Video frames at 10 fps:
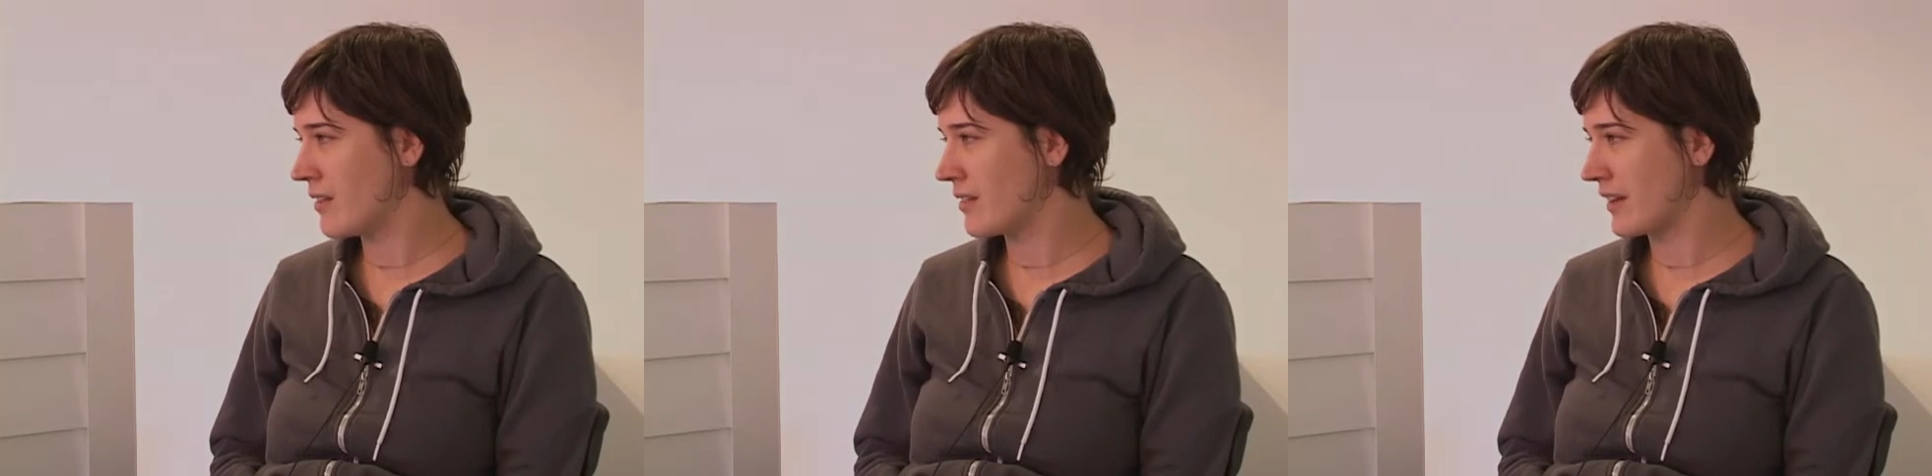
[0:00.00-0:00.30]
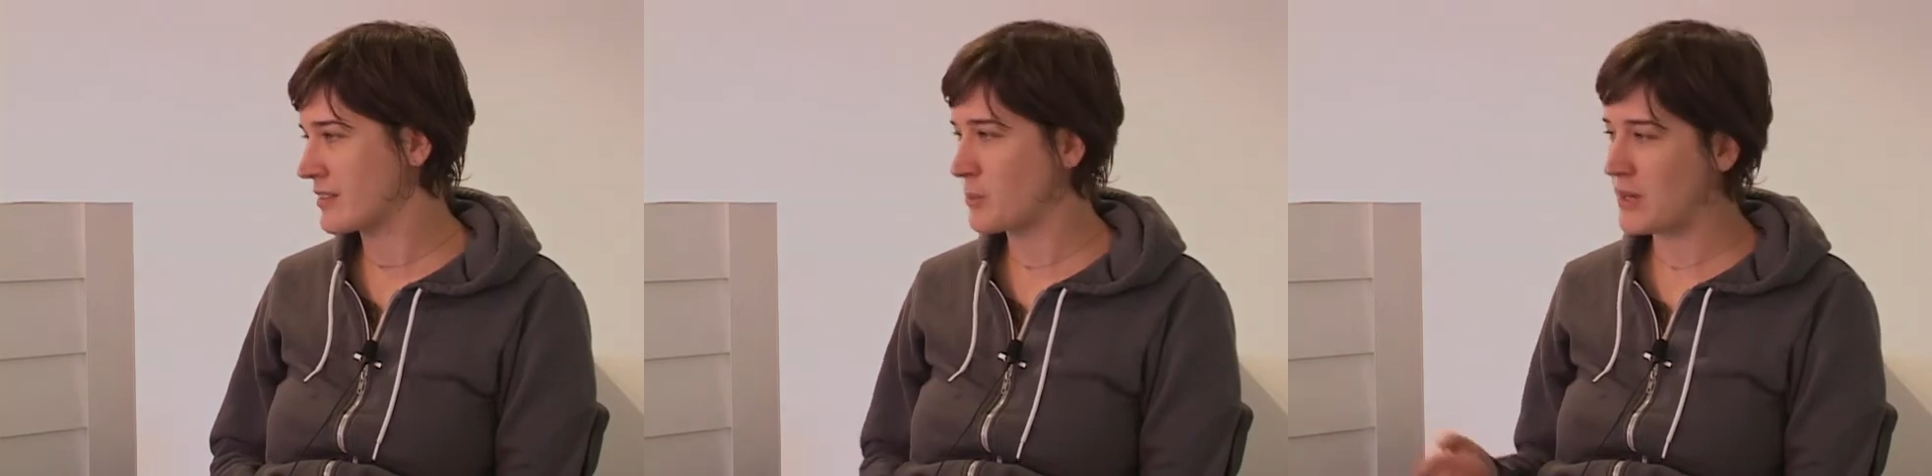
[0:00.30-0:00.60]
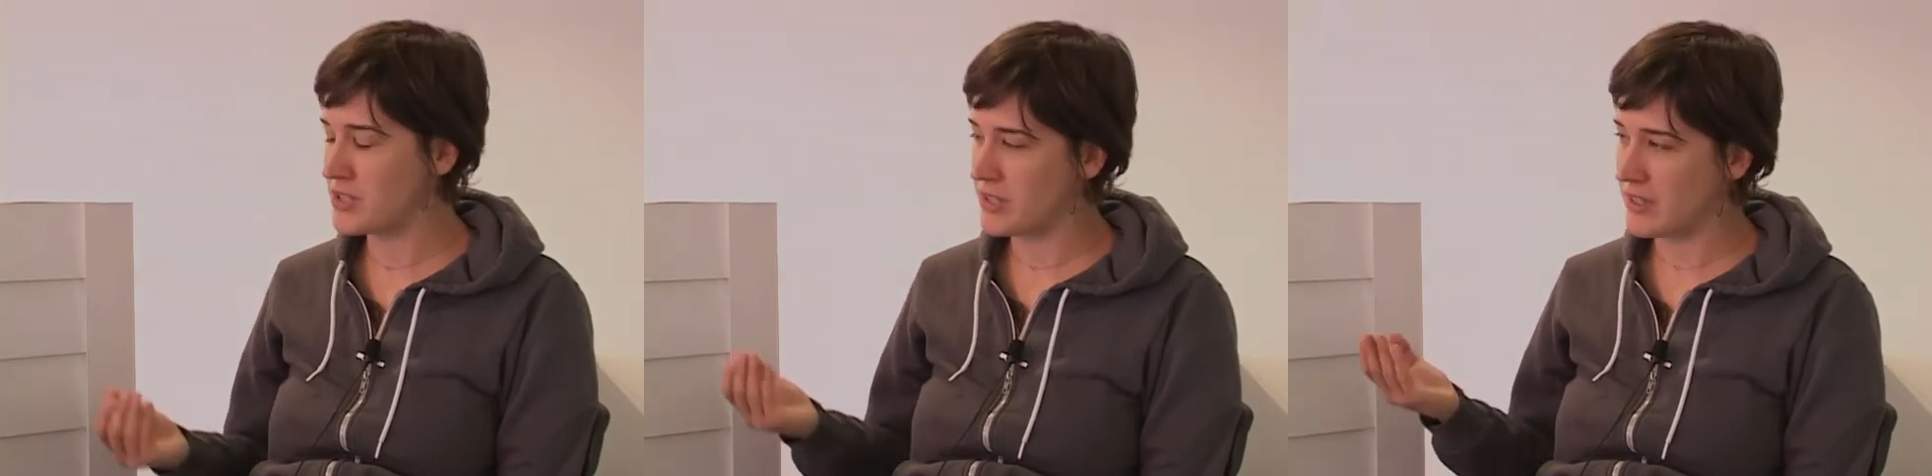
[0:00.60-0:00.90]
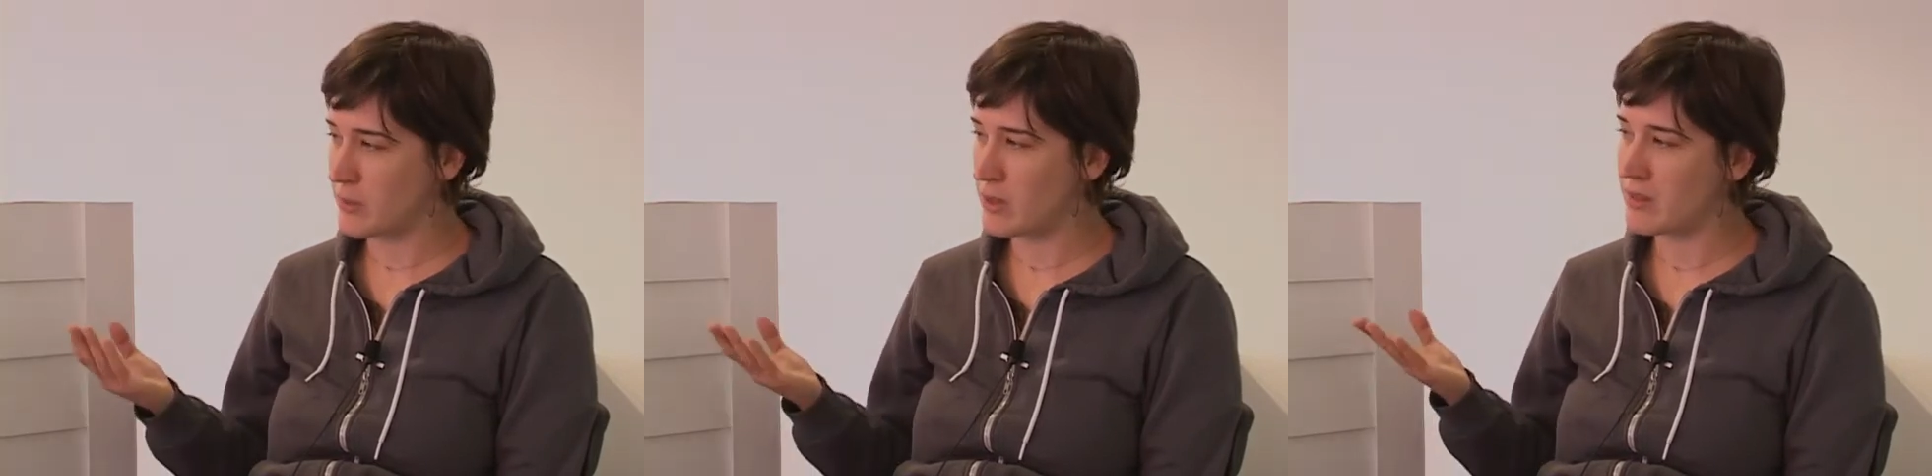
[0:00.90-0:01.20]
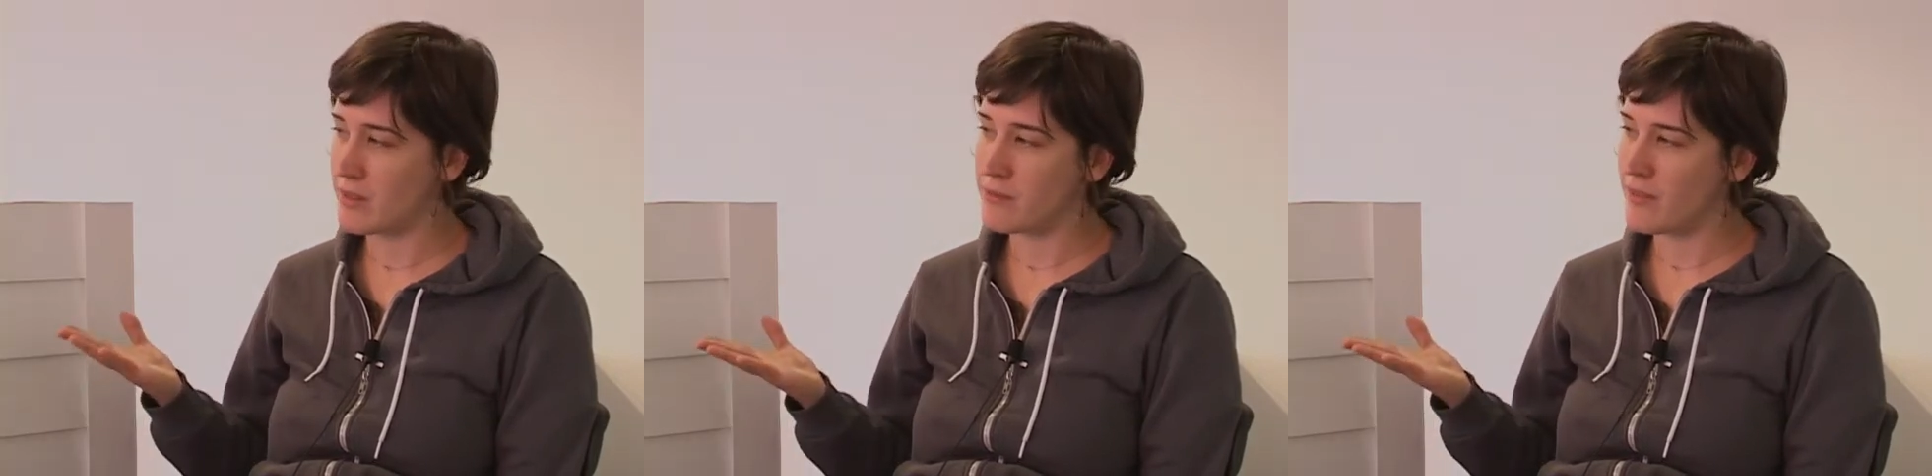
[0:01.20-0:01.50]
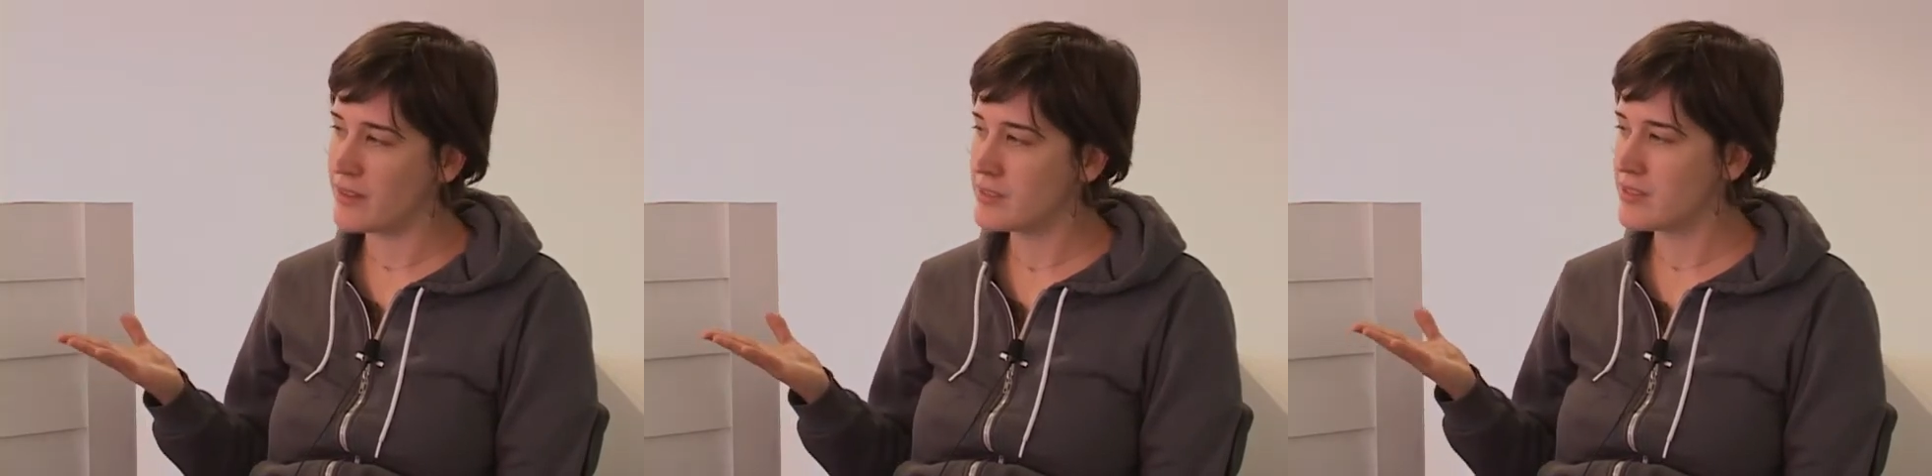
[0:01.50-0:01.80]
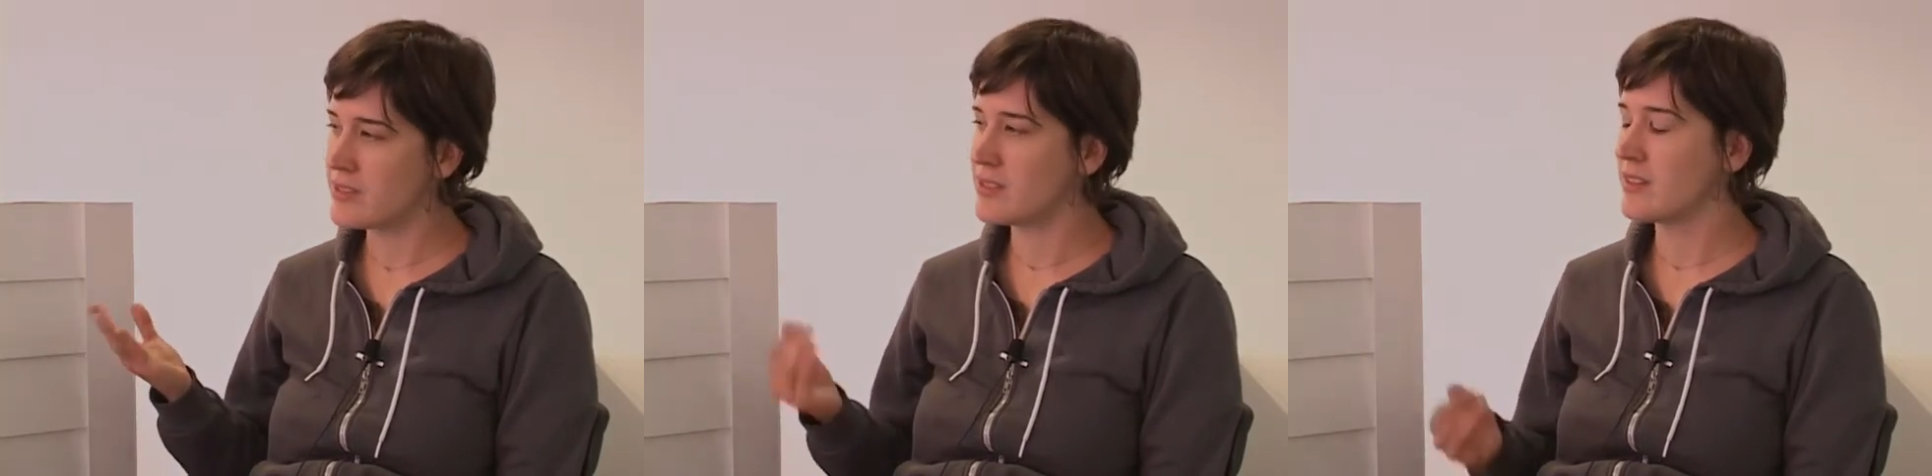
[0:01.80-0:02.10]
like especially with the
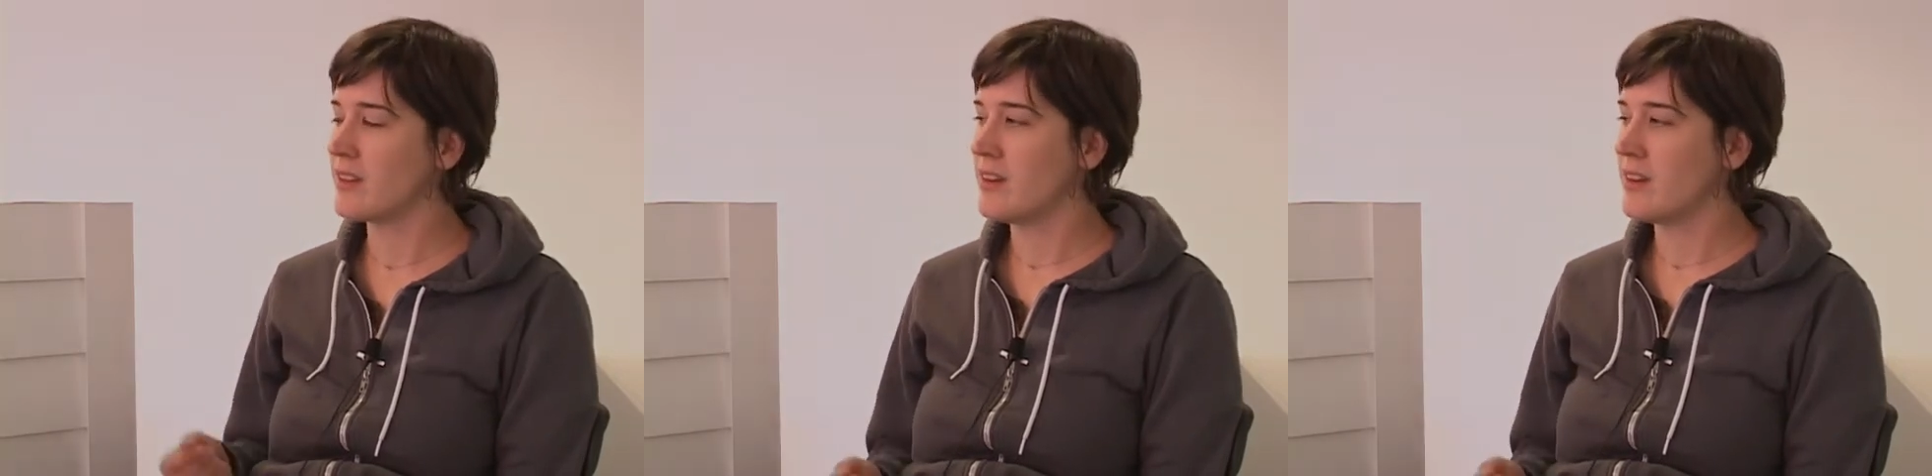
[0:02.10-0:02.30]
fence,